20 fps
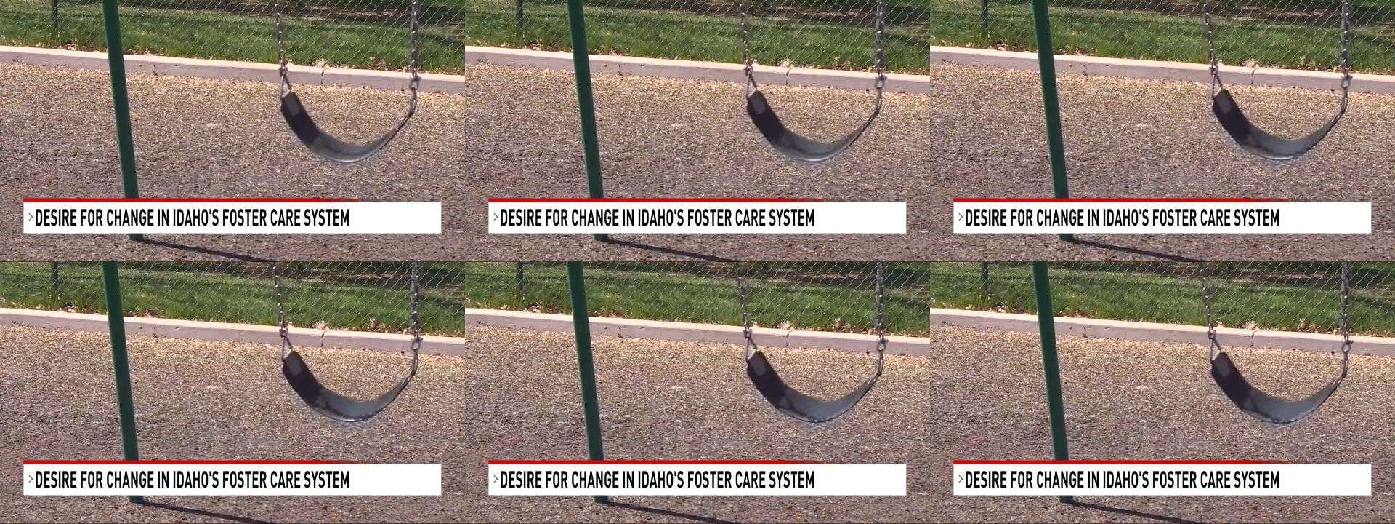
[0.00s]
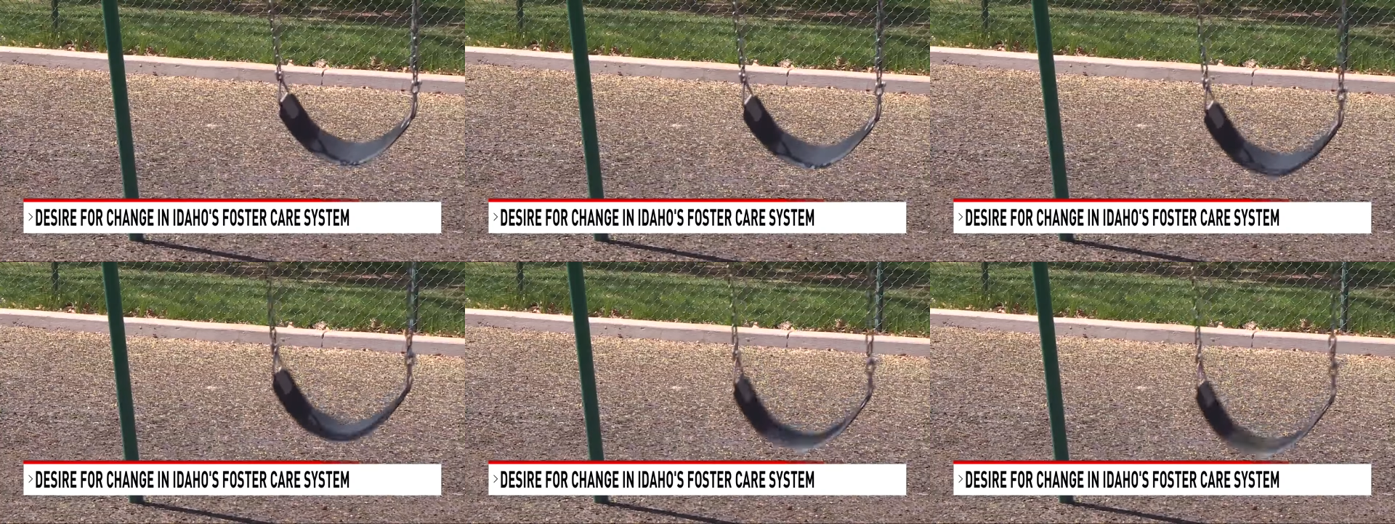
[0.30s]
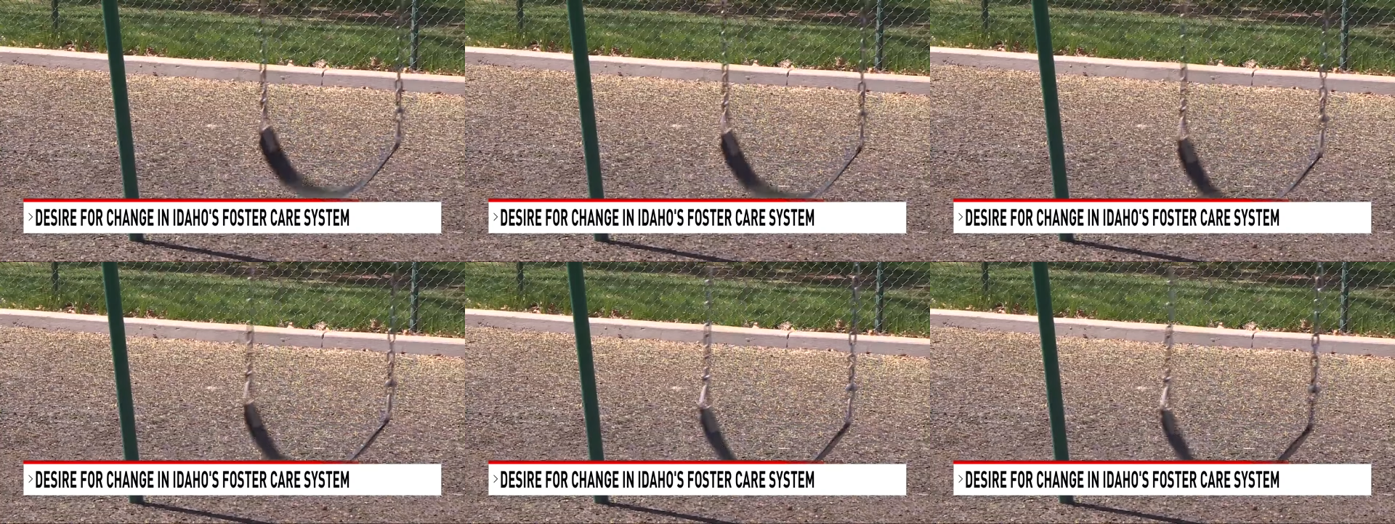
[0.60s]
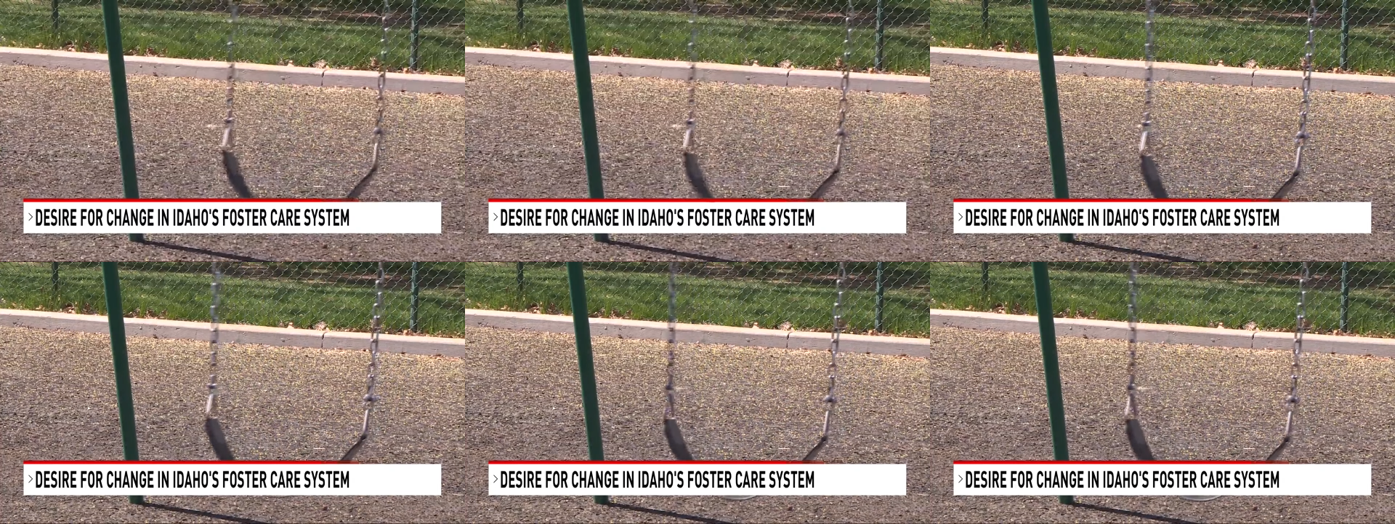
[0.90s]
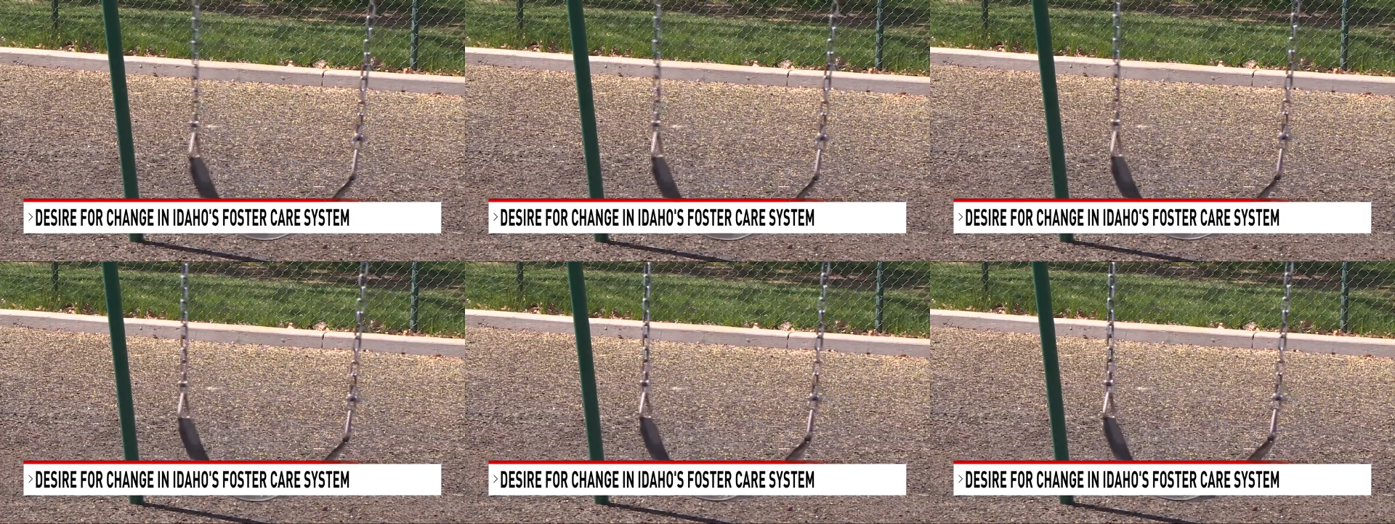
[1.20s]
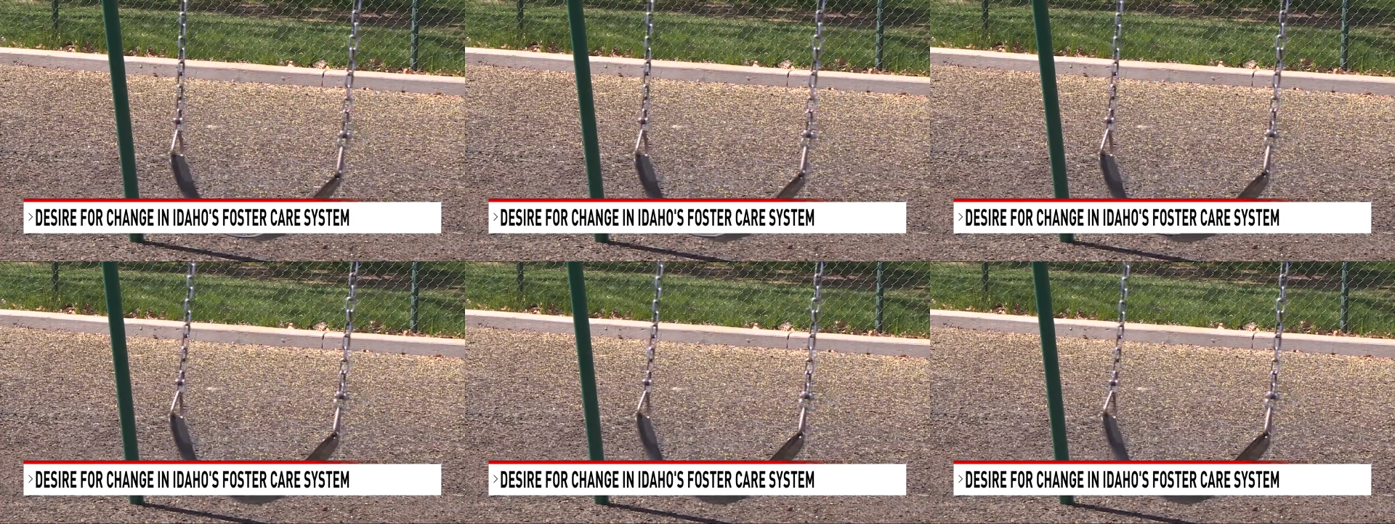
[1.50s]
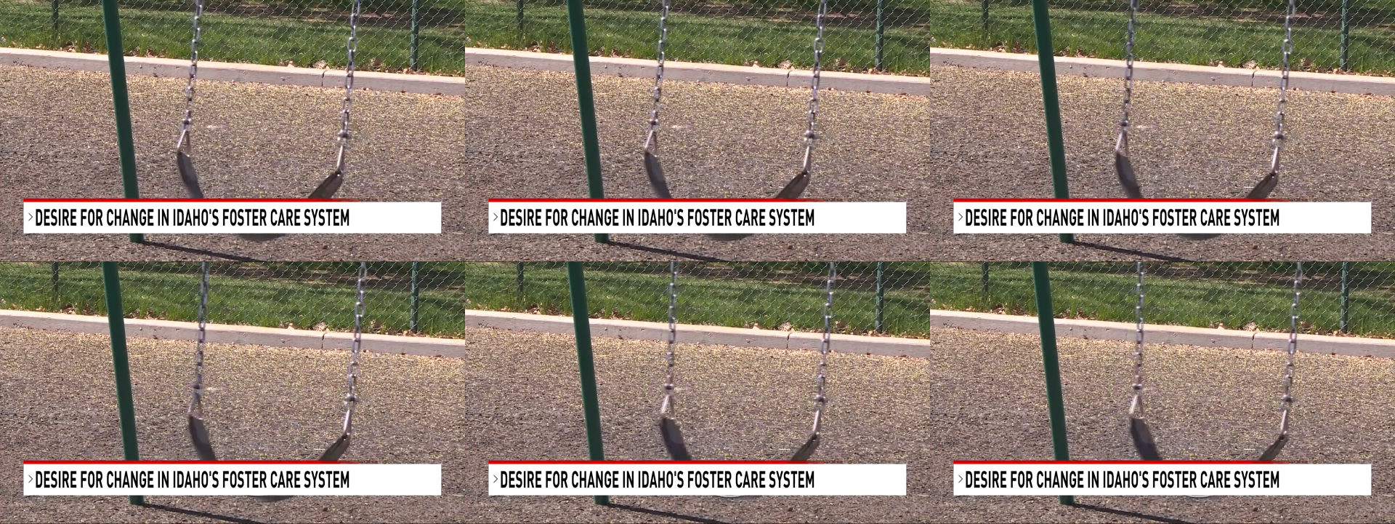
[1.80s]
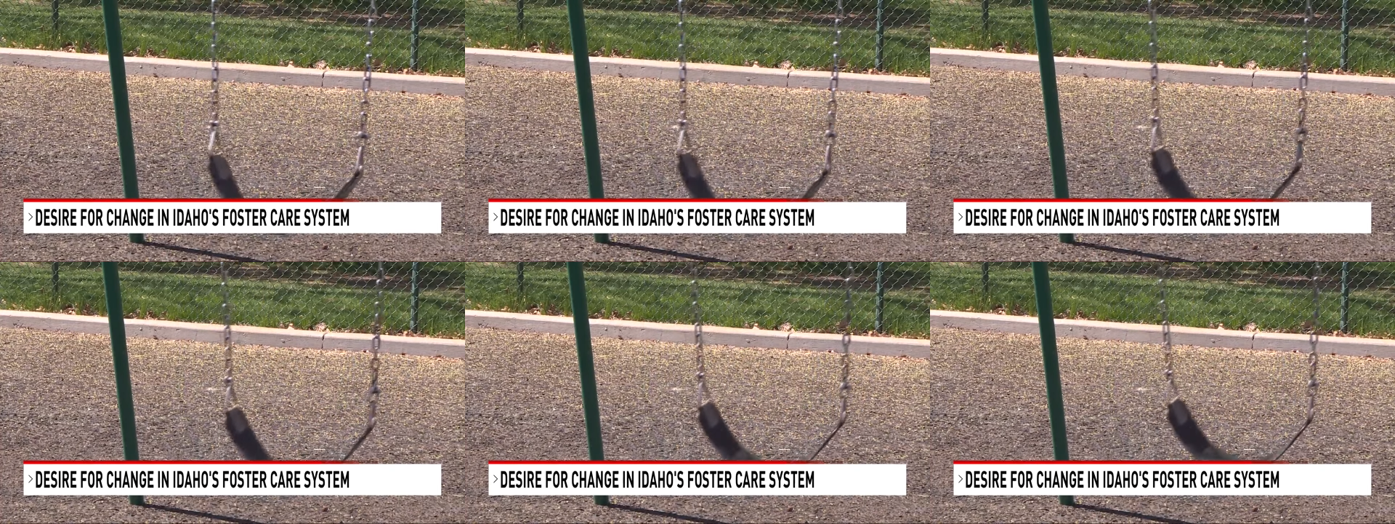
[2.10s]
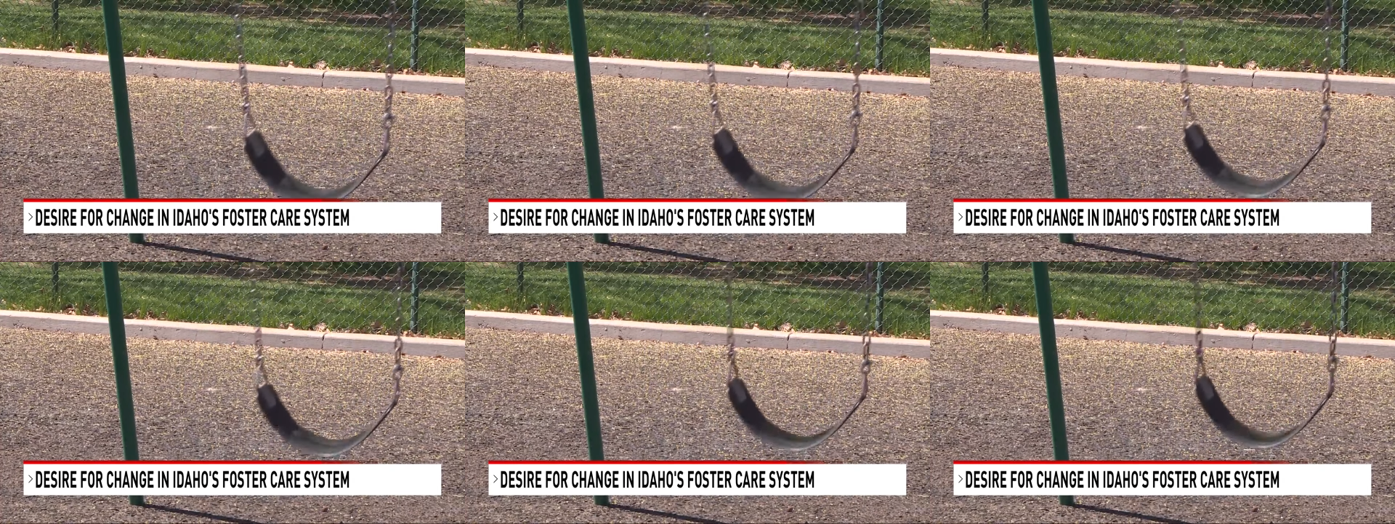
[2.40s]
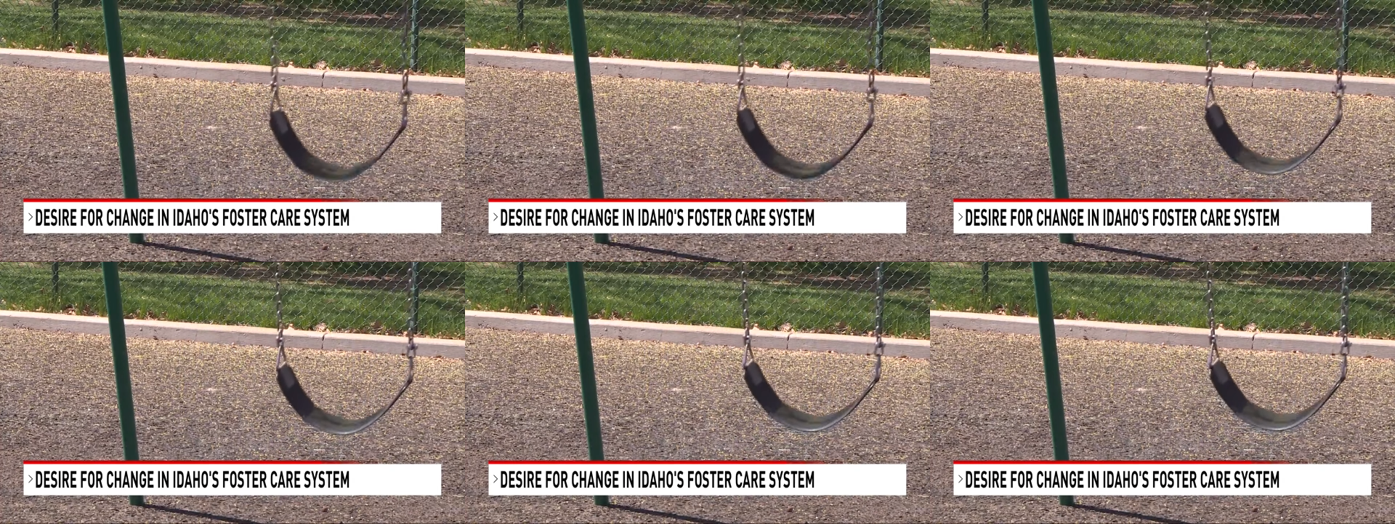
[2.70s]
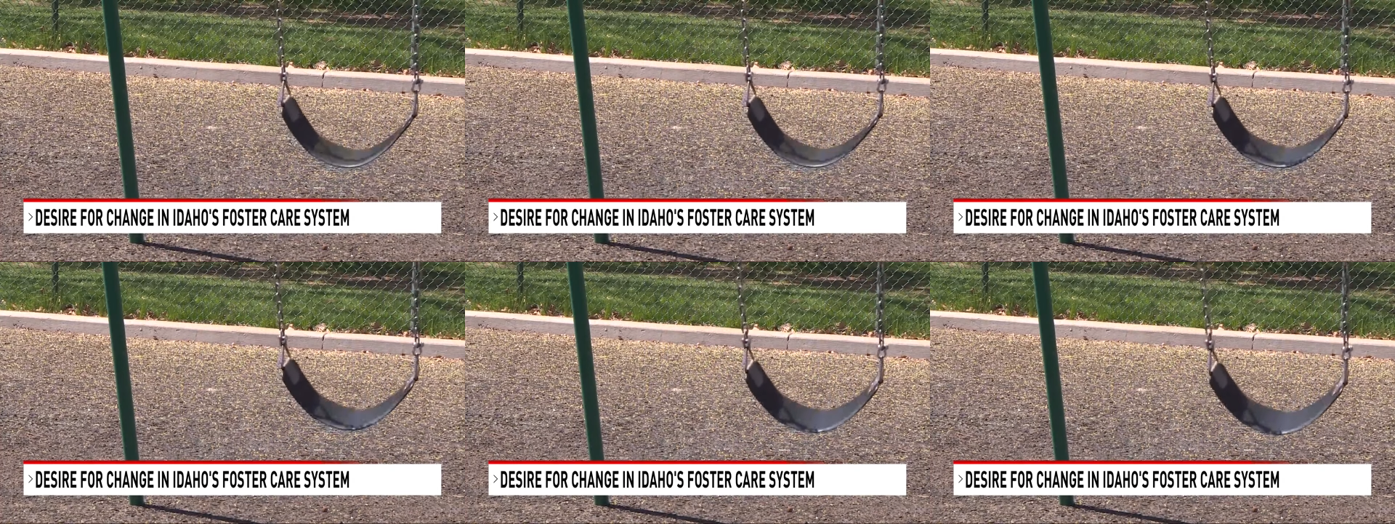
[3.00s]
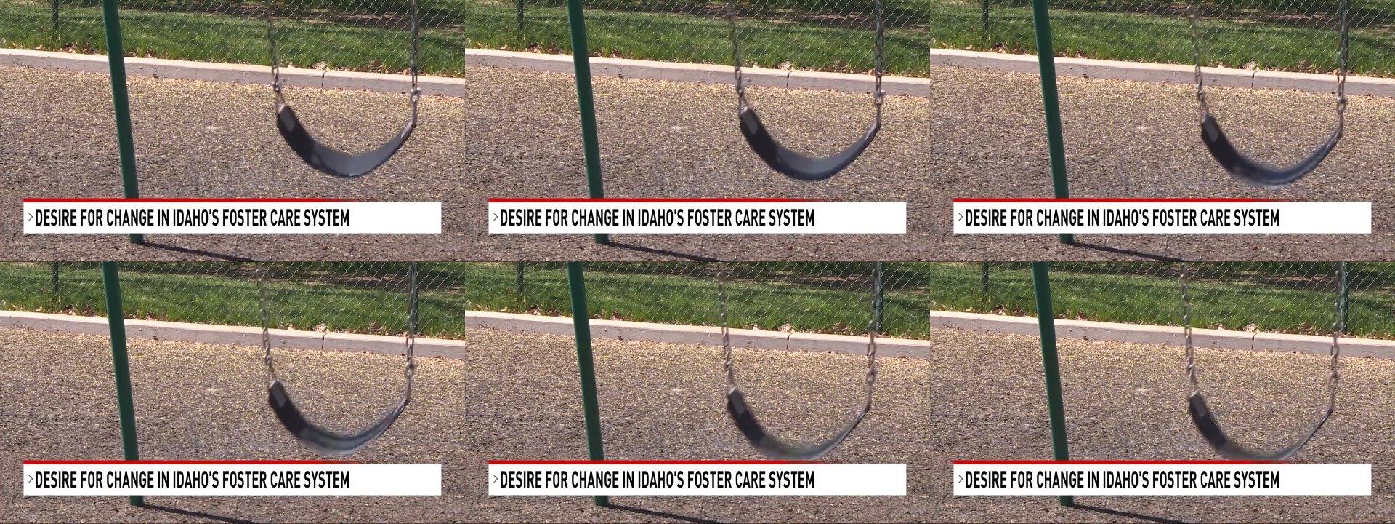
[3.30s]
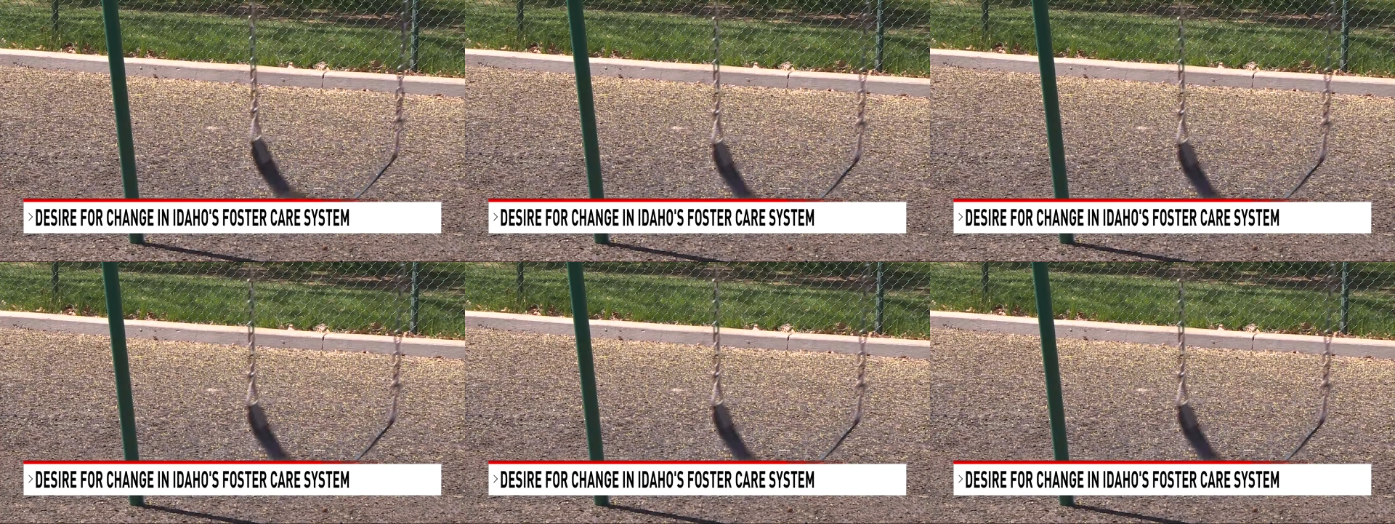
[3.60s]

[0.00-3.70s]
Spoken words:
[unreadable: no face in view]